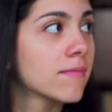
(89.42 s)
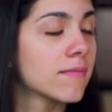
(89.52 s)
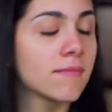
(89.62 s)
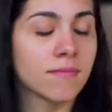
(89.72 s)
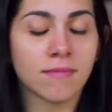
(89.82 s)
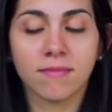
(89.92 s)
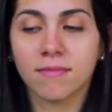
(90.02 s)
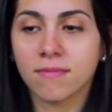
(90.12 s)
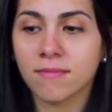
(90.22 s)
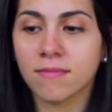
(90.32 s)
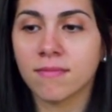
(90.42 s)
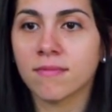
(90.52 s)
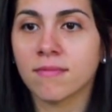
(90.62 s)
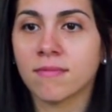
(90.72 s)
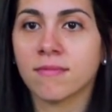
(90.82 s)

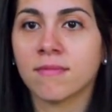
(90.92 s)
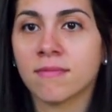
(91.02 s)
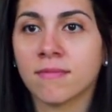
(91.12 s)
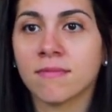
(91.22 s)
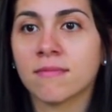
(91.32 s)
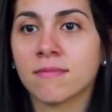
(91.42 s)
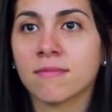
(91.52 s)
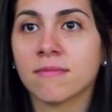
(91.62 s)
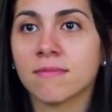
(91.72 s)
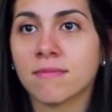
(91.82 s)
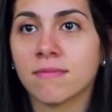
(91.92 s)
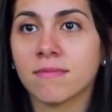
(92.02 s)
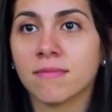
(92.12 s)
The person shown says nothing.